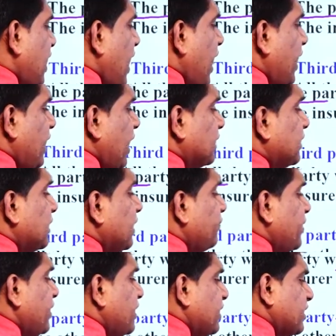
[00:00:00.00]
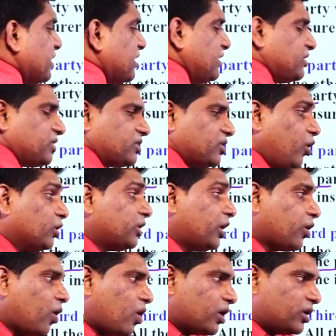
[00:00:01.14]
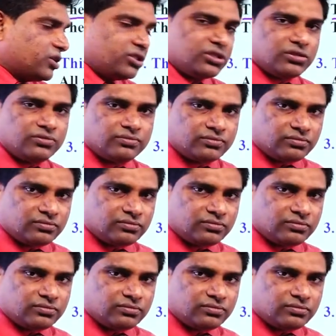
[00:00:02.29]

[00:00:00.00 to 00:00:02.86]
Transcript: and other vehicles on the roads,